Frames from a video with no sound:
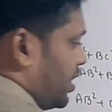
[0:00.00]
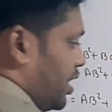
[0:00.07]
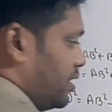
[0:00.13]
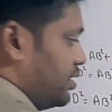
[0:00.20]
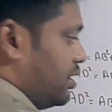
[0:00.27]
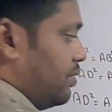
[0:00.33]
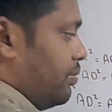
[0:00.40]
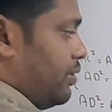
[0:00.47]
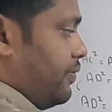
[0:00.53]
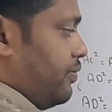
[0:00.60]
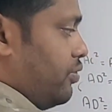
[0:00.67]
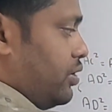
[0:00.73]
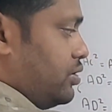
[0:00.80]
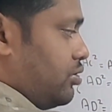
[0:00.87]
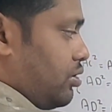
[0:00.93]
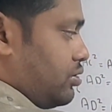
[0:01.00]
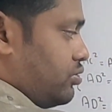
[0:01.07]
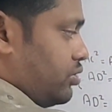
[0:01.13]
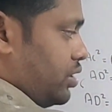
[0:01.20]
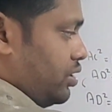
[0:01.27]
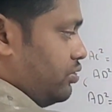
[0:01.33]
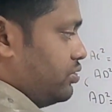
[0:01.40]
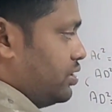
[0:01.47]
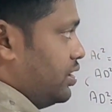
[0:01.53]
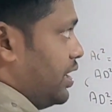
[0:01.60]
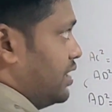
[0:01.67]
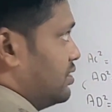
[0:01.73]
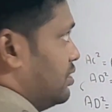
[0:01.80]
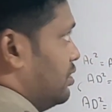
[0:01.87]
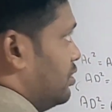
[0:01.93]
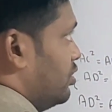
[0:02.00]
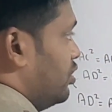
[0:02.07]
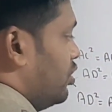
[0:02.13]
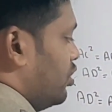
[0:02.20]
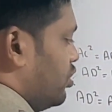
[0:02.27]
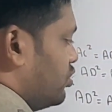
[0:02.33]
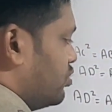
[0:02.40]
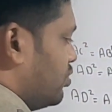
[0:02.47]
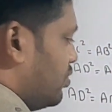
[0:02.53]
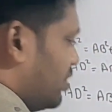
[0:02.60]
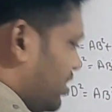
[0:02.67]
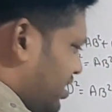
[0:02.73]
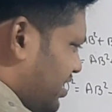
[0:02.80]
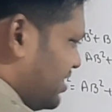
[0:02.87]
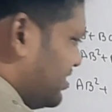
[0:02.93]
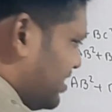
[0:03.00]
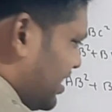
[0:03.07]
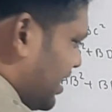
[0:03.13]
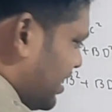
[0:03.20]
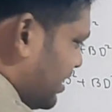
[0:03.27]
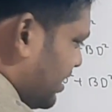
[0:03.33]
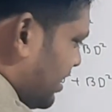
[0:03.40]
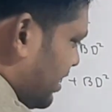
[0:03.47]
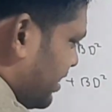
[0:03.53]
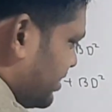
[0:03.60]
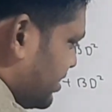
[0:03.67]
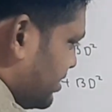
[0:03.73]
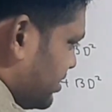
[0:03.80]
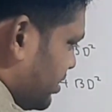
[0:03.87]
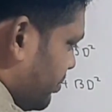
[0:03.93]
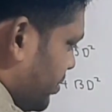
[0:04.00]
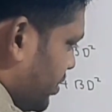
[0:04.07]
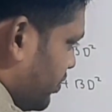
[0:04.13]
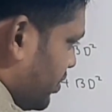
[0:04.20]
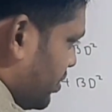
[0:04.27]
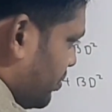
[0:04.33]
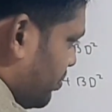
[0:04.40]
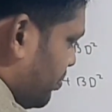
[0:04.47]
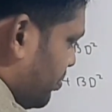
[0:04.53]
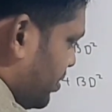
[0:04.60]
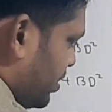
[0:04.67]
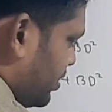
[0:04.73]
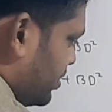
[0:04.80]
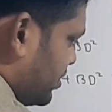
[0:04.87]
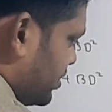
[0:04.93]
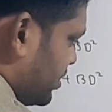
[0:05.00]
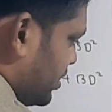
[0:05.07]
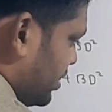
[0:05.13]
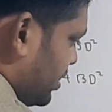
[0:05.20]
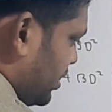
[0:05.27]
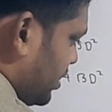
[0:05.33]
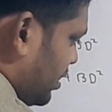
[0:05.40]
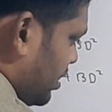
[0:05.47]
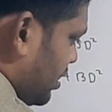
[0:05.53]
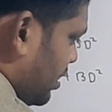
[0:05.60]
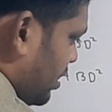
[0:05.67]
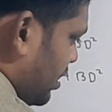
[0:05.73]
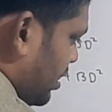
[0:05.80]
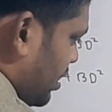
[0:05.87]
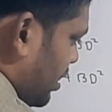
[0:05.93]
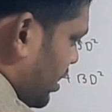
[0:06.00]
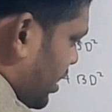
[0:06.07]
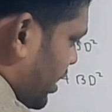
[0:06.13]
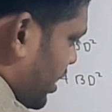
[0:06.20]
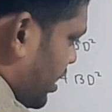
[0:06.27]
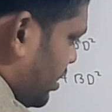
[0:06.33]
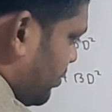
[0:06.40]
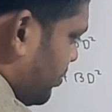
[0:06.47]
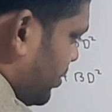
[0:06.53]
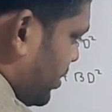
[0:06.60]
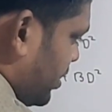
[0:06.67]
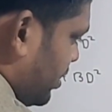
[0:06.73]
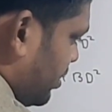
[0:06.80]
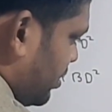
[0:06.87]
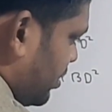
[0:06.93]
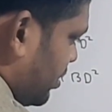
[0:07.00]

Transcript: And the number 4 is also there, you see nicely. So is there any relationship between BC and BD?